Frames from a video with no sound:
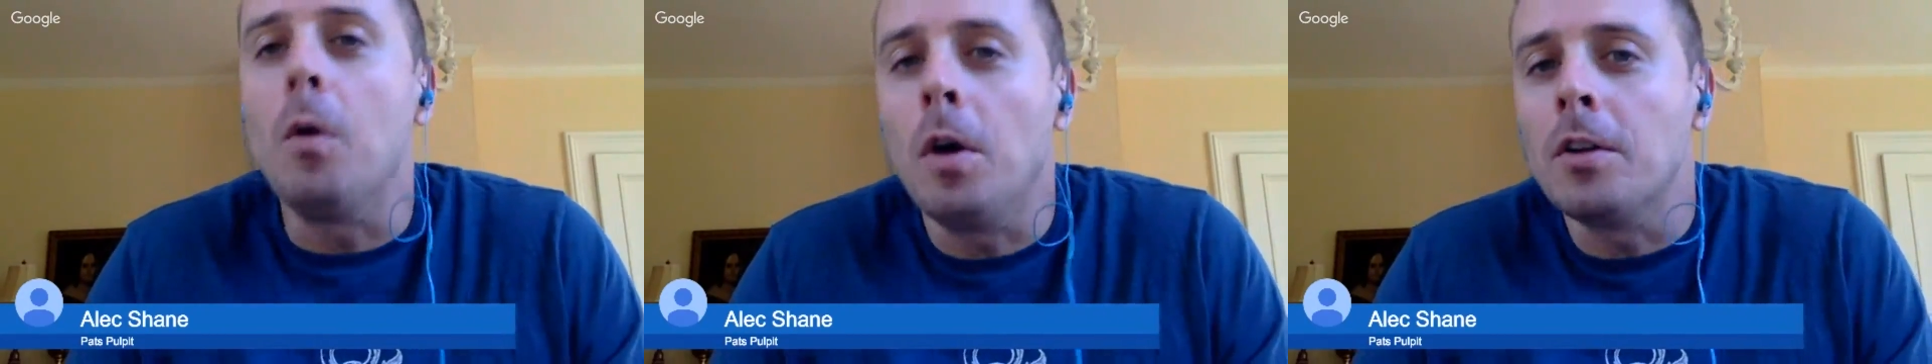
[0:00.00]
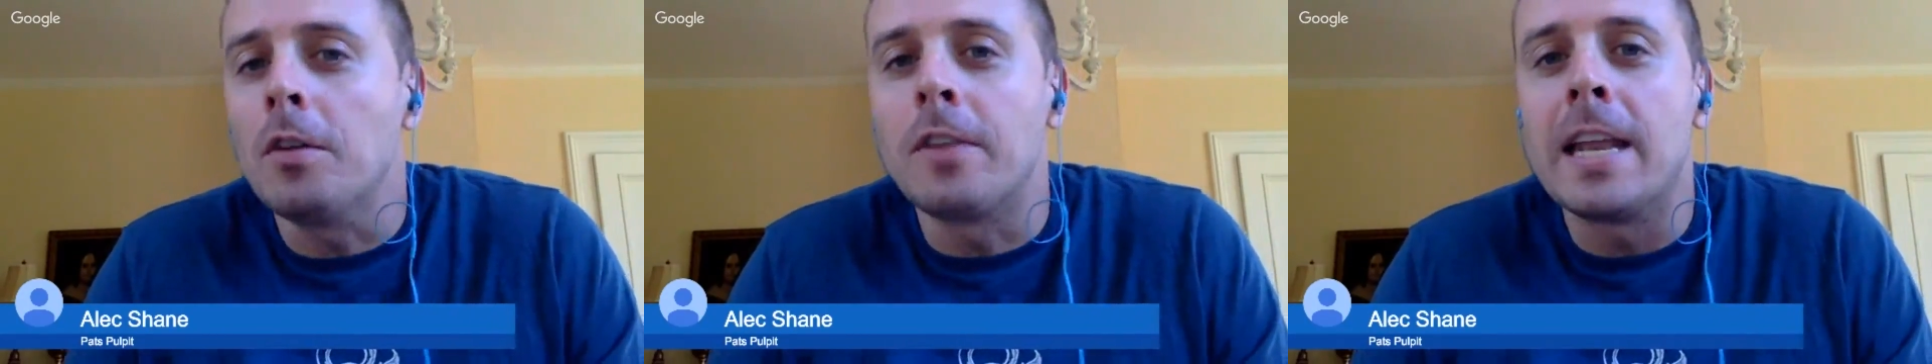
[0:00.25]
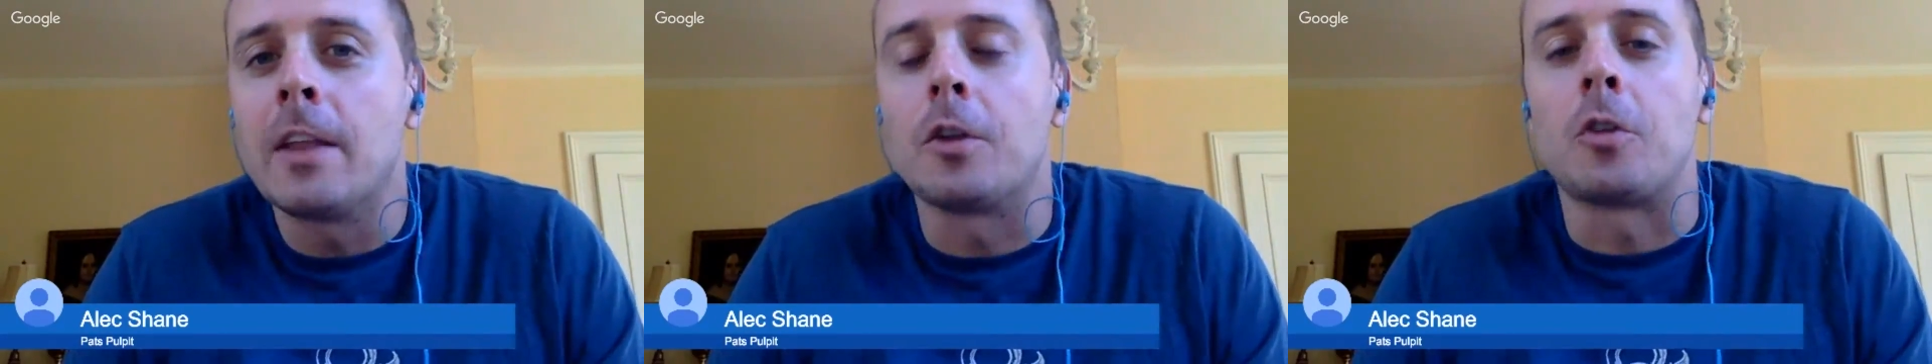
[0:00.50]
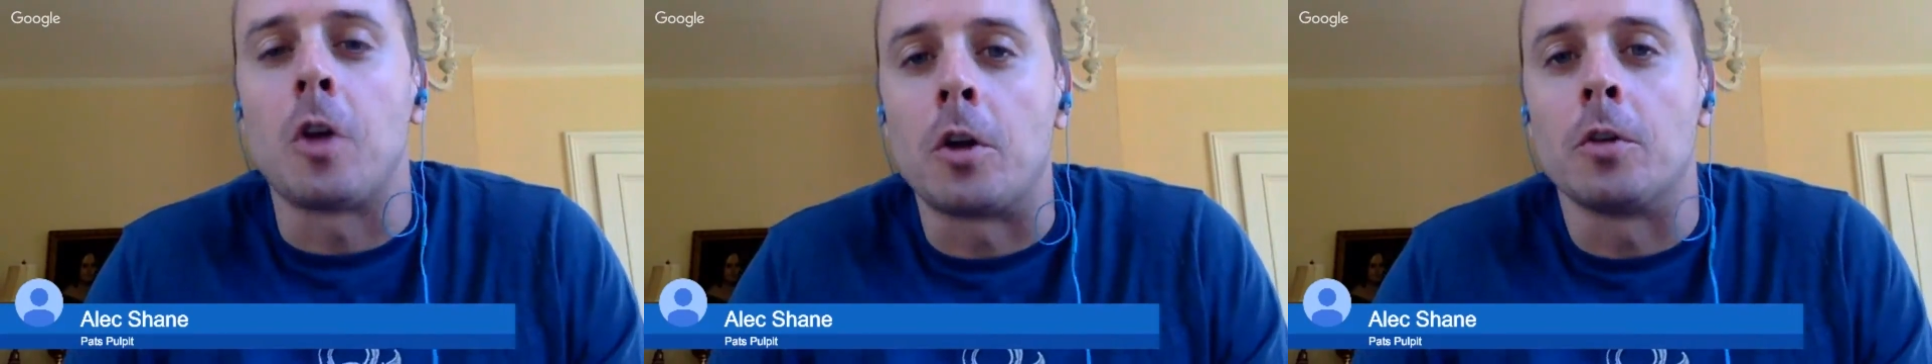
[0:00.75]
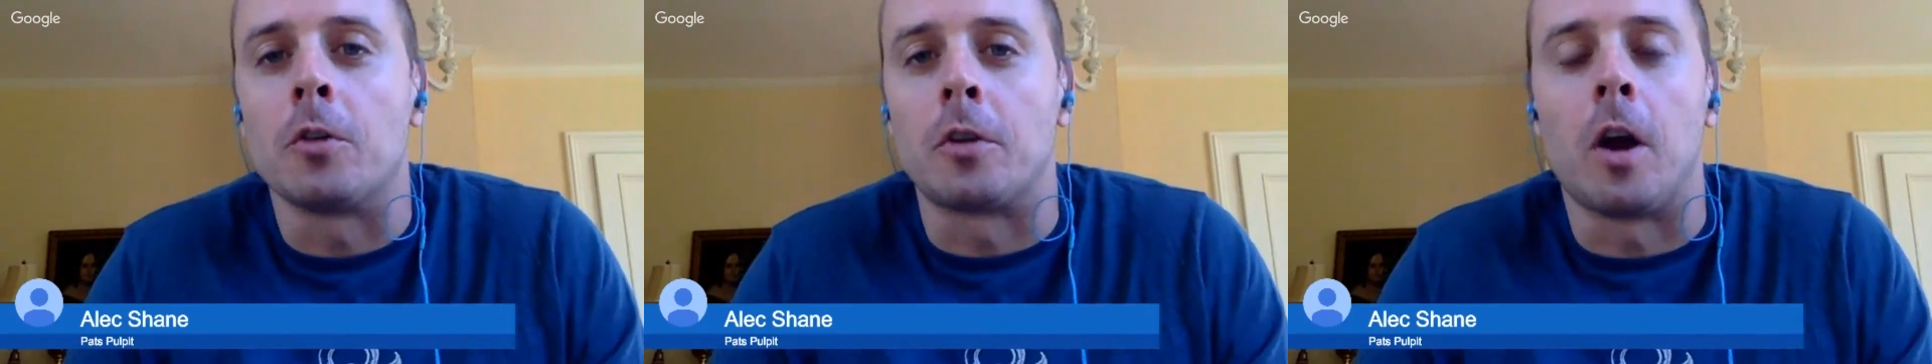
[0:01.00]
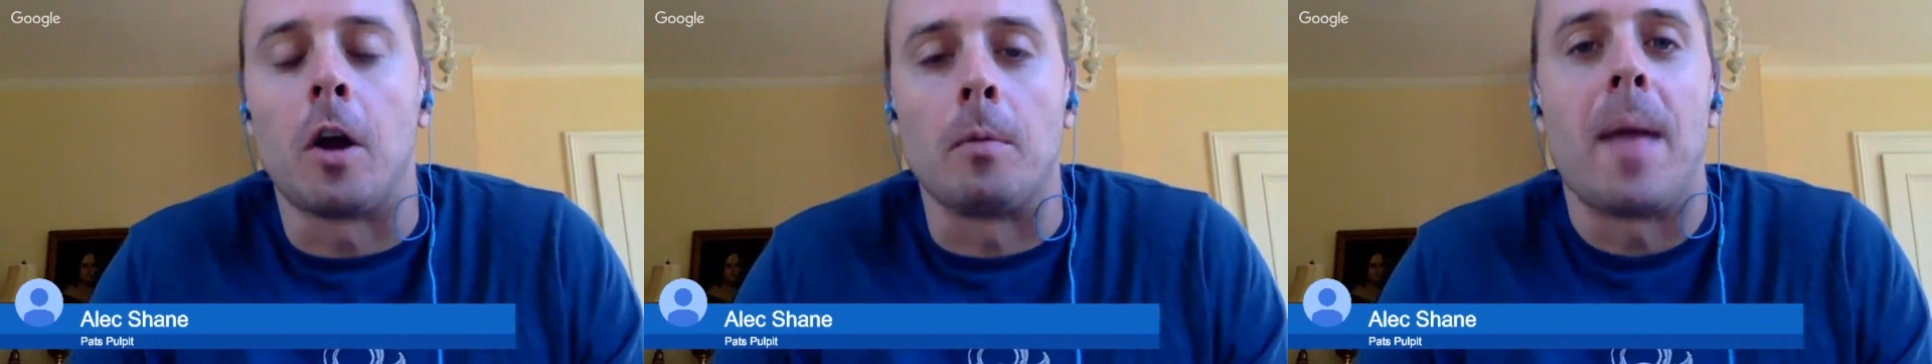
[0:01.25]
I don't understand how the
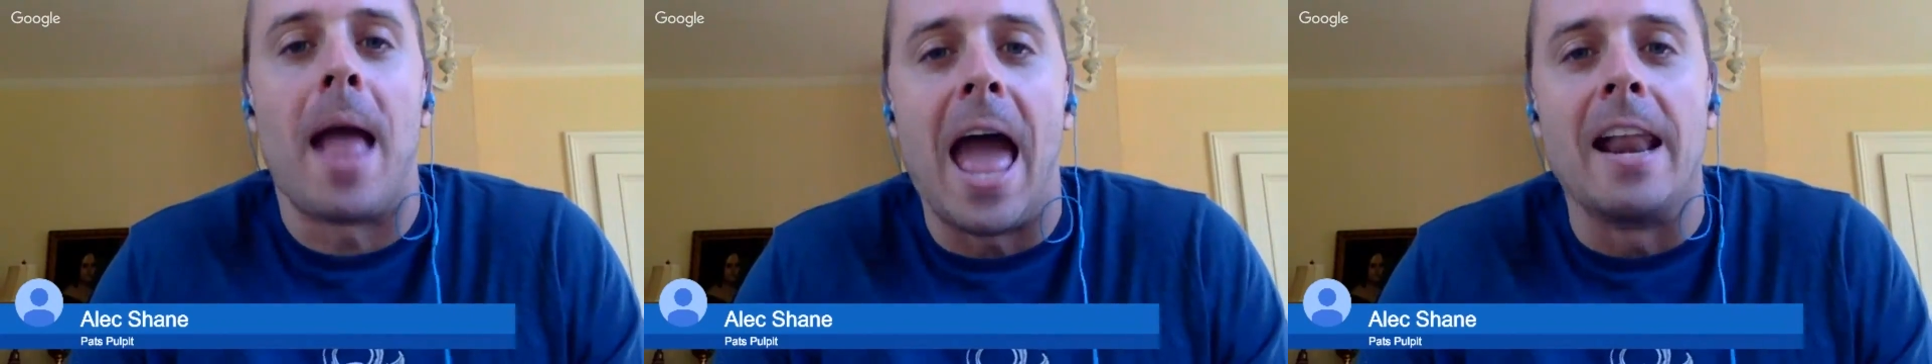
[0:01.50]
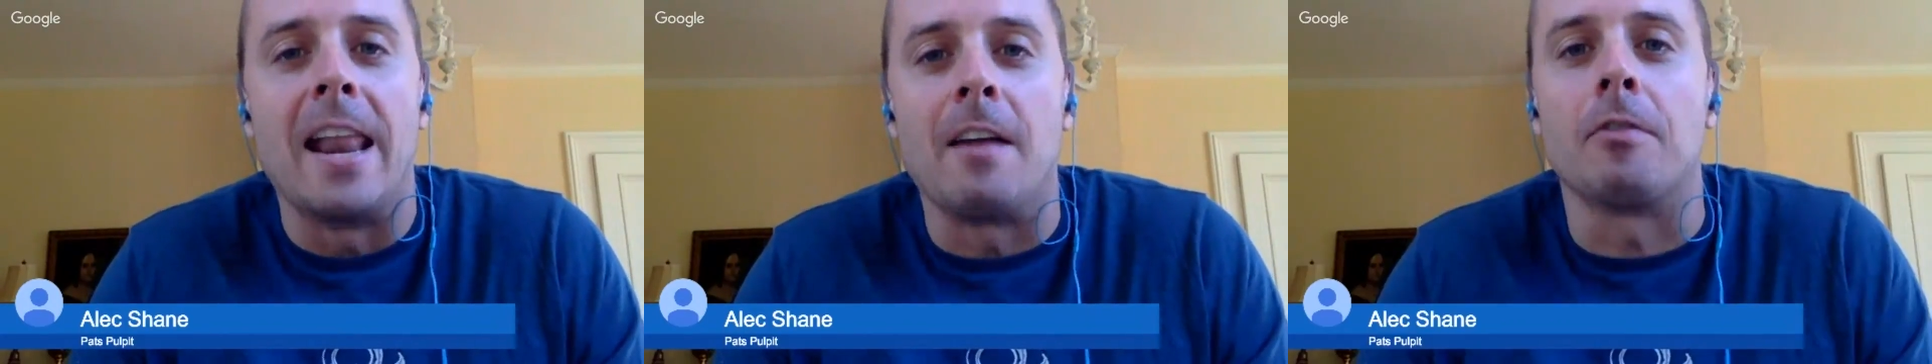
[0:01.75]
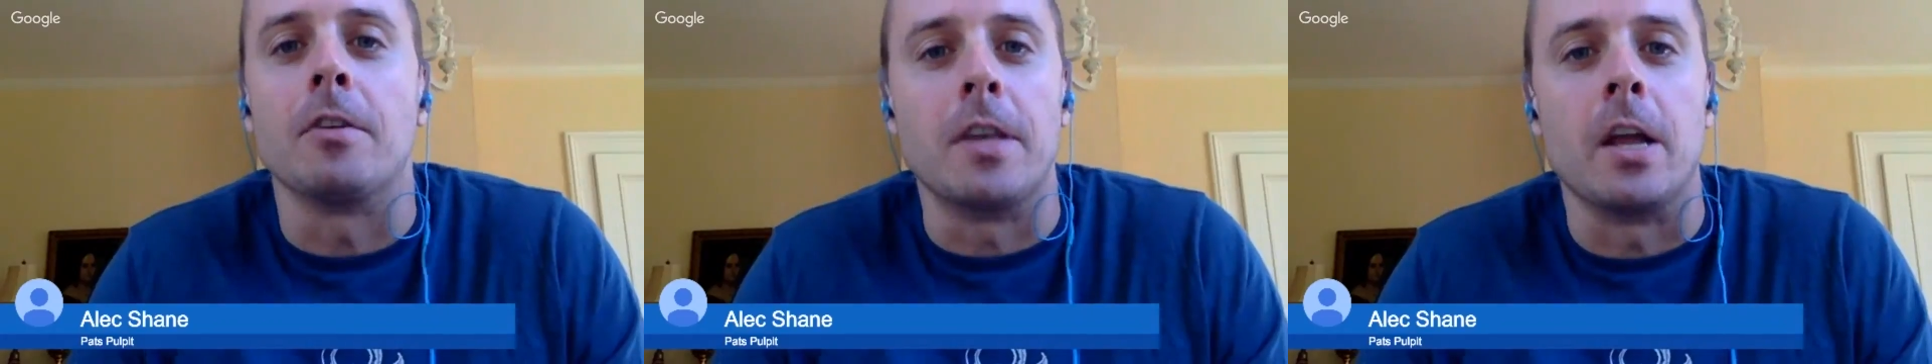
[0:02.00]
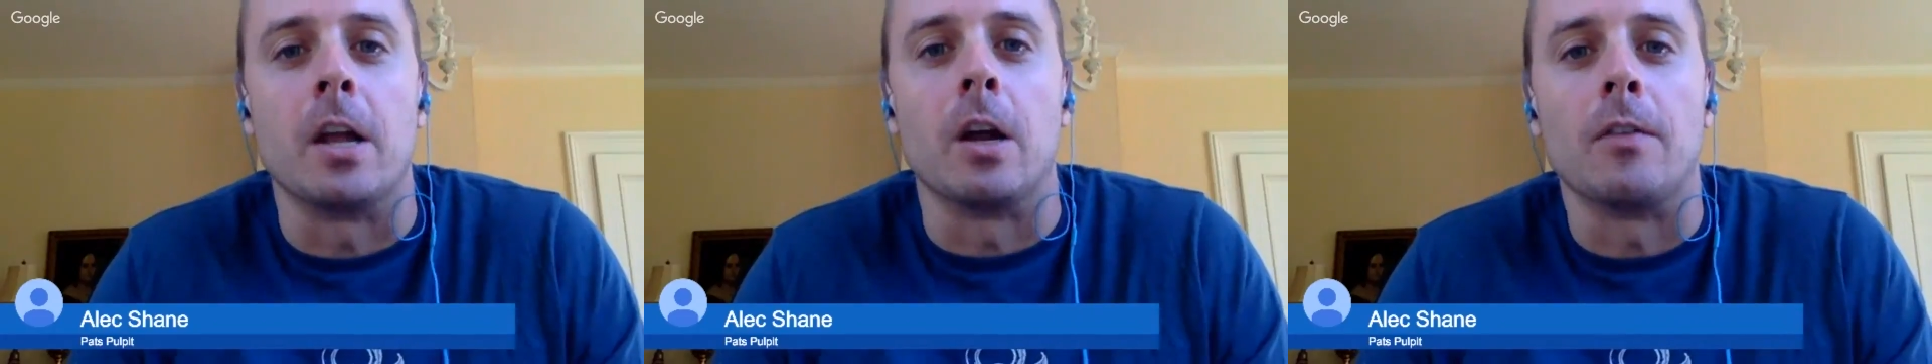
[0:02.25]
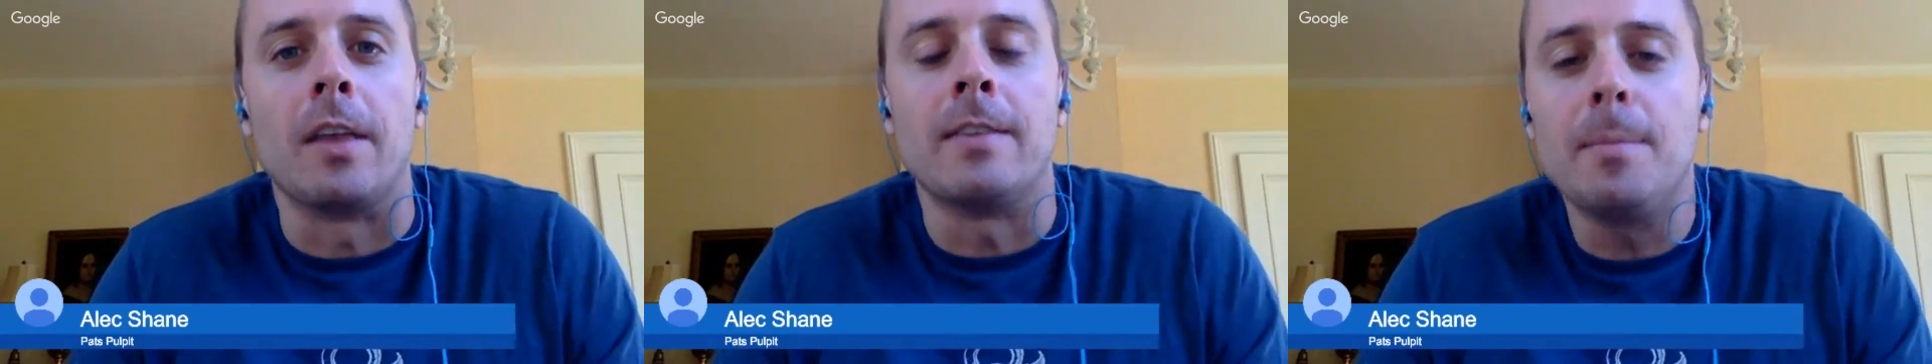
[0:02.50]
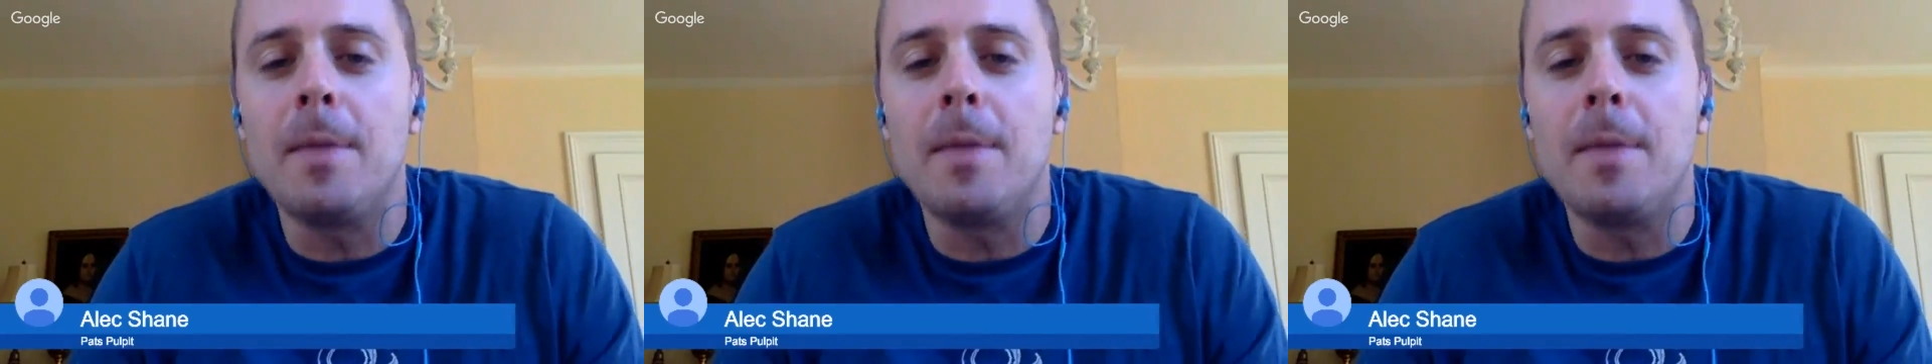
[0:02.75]
Chargers are bad every year.